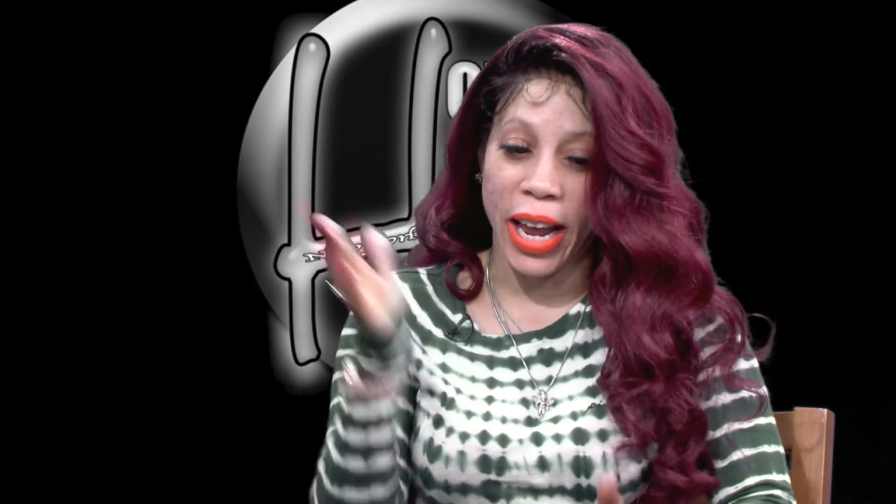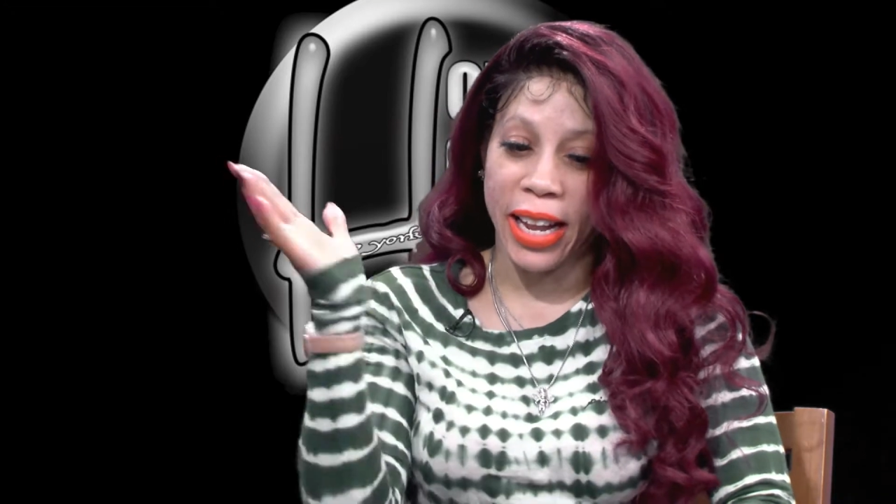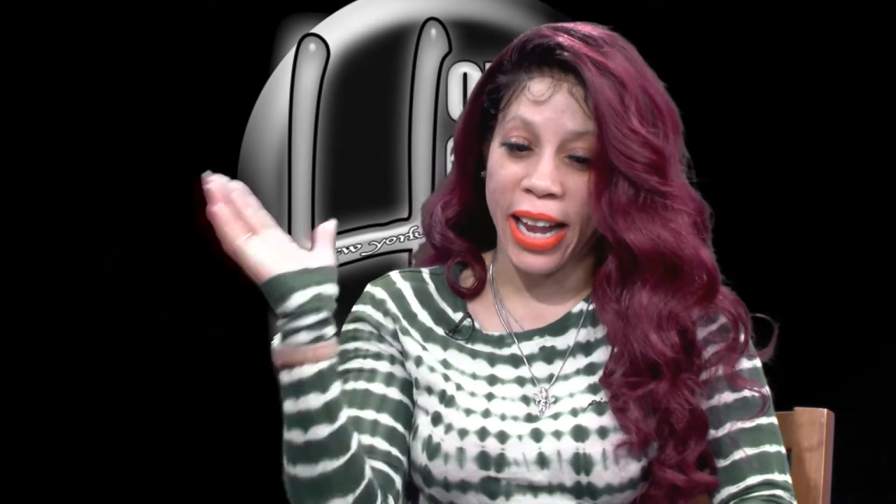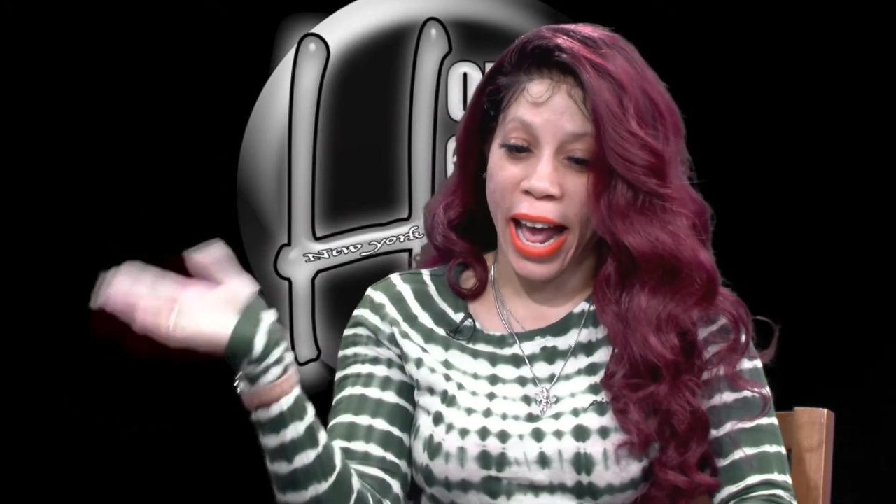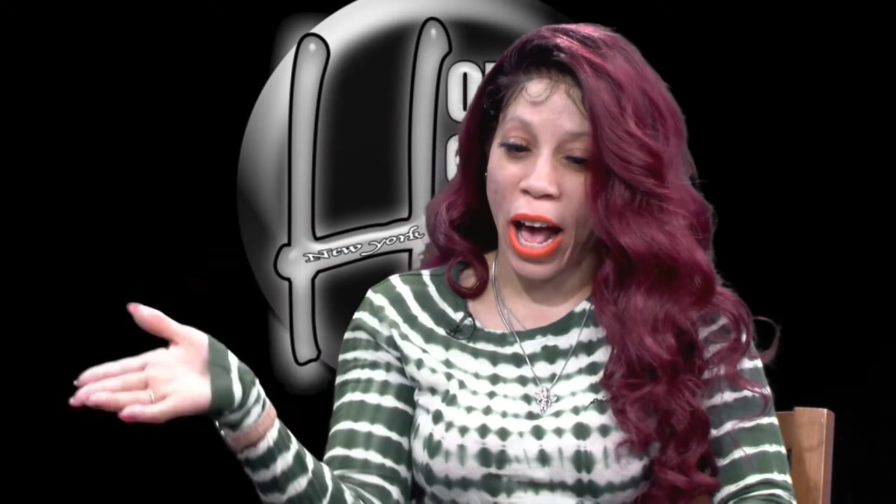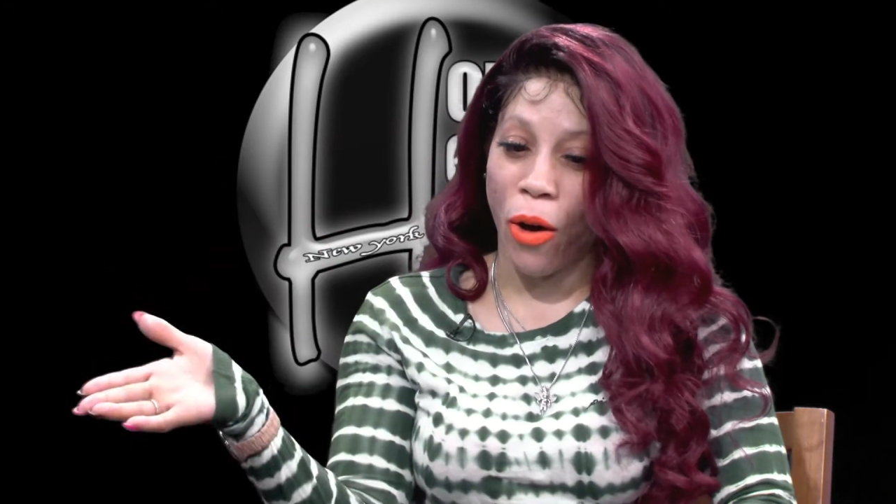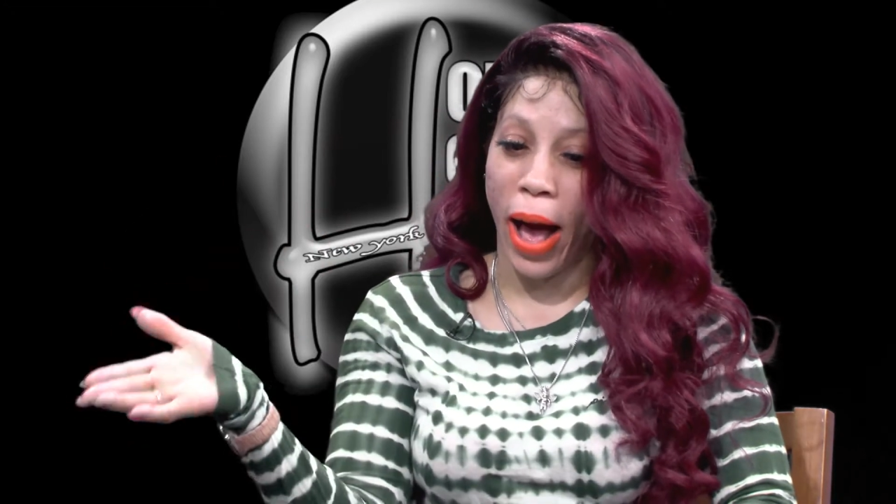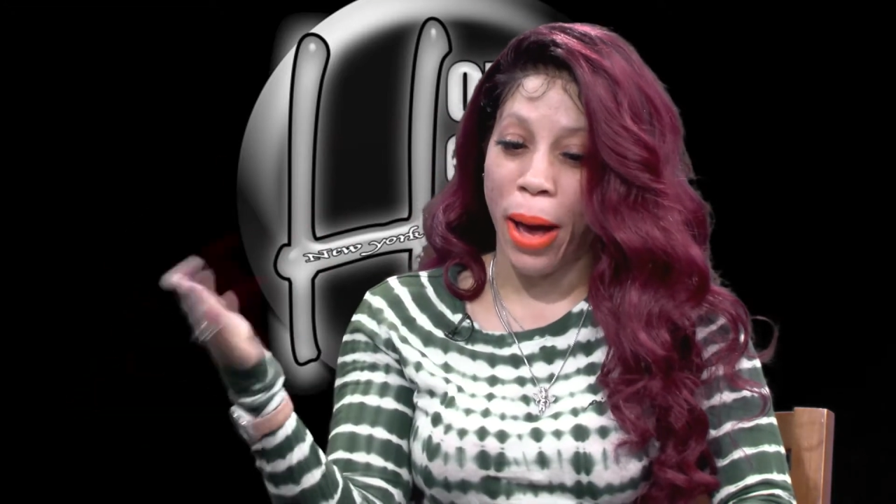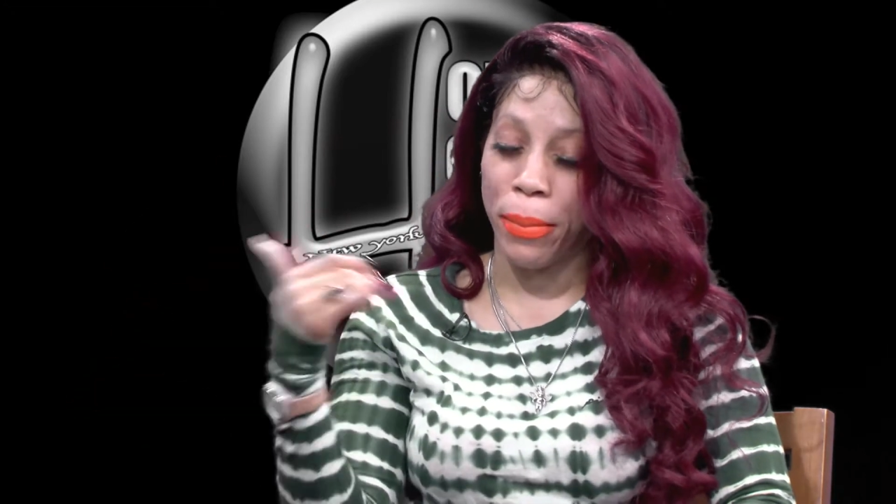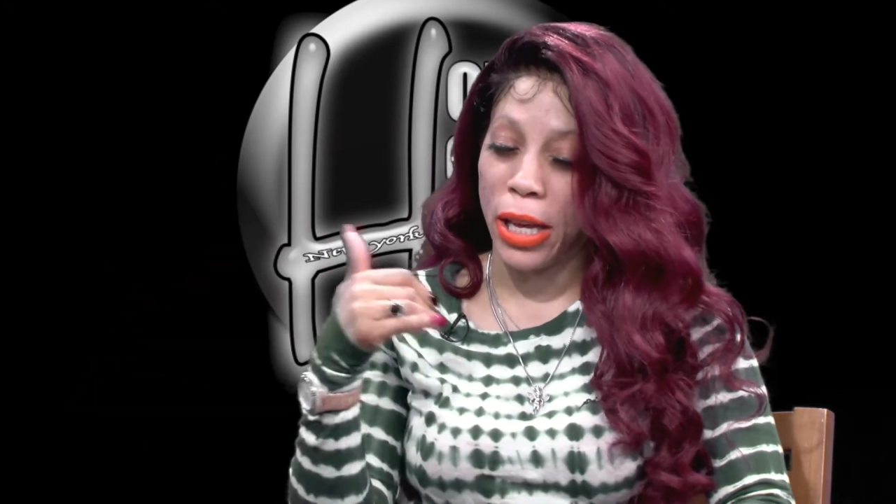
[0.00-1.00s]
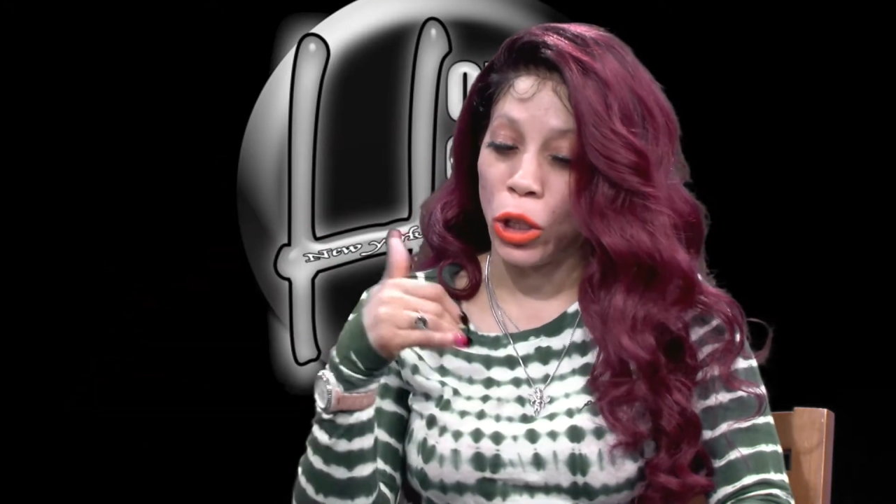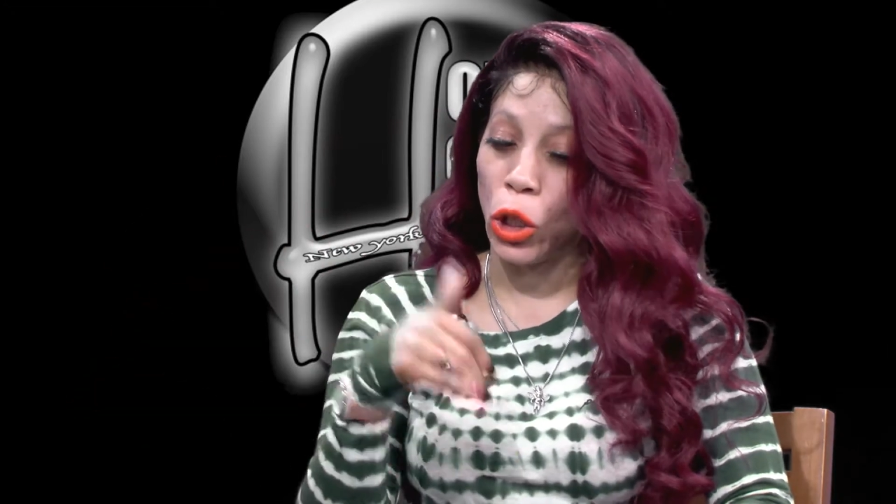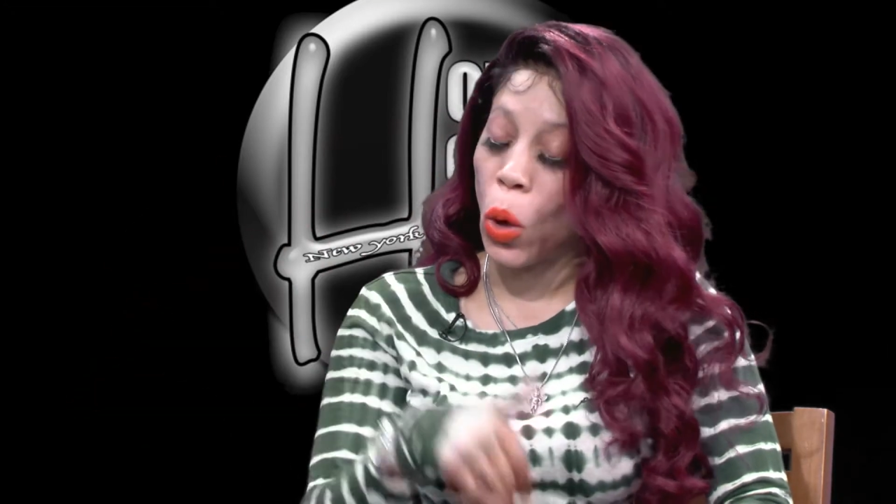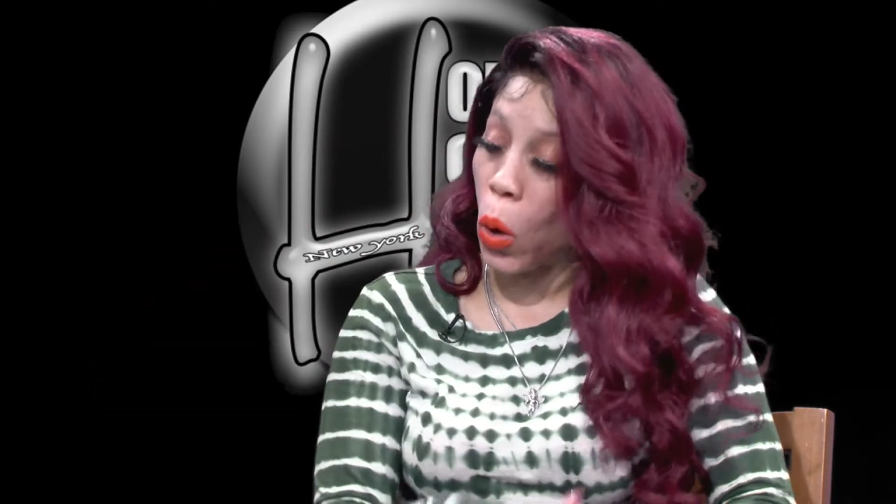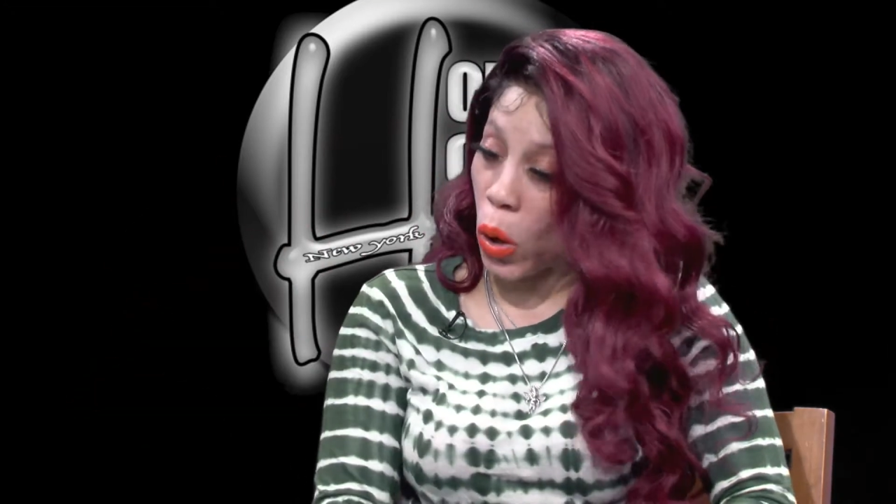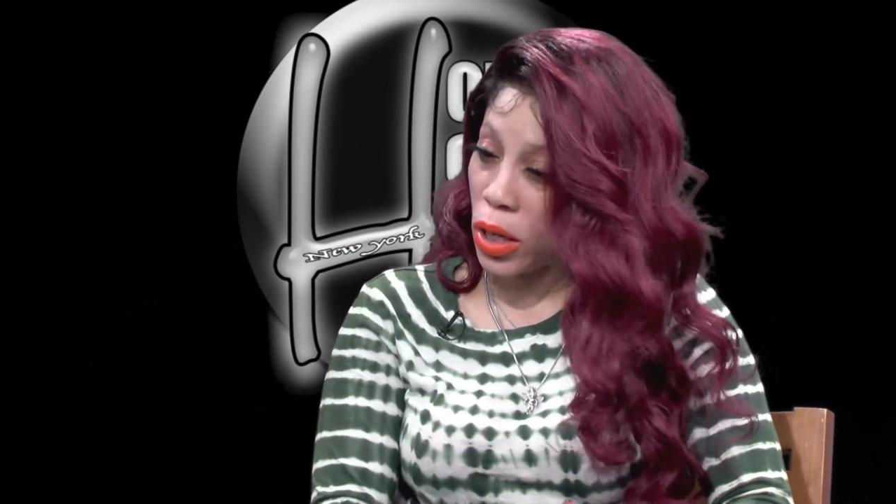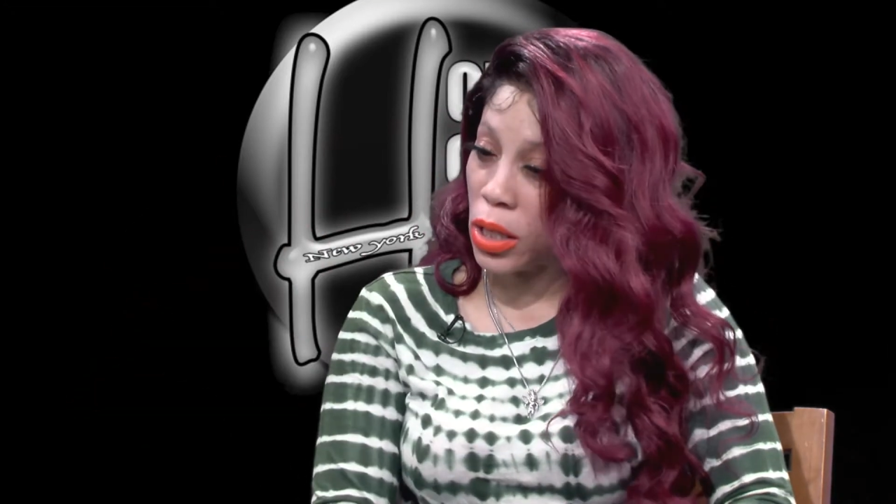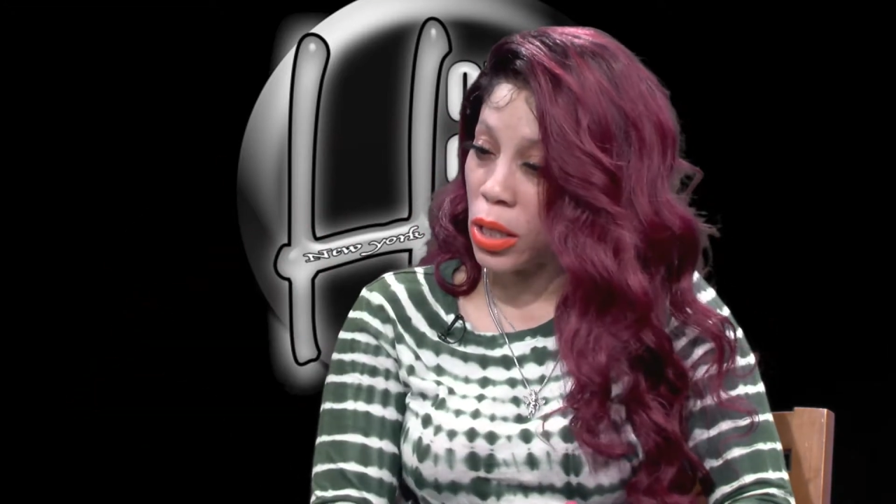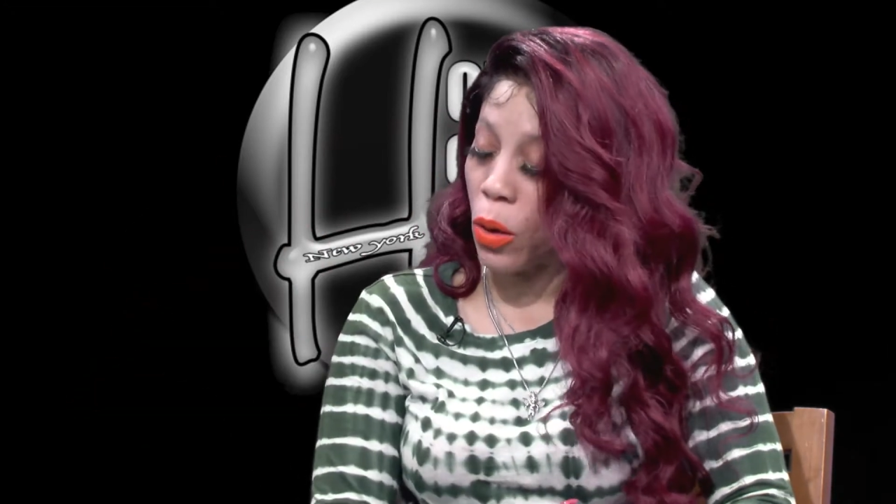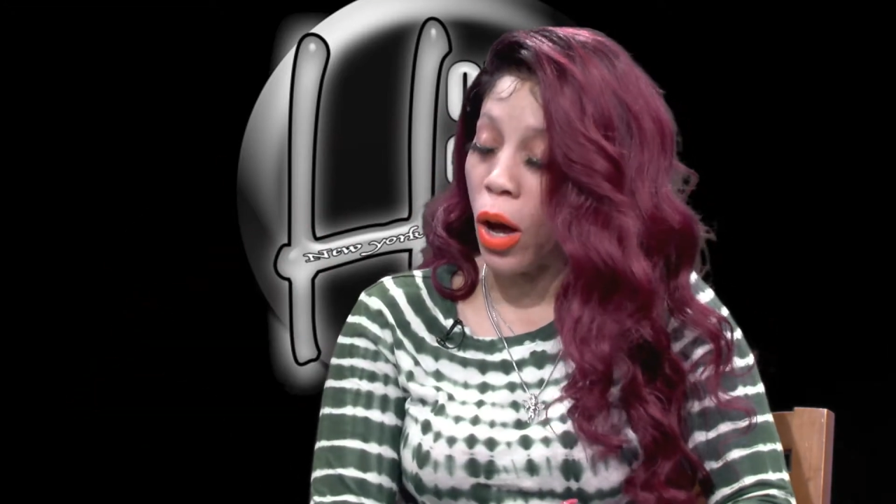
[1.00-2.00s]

And now I'm in Laws,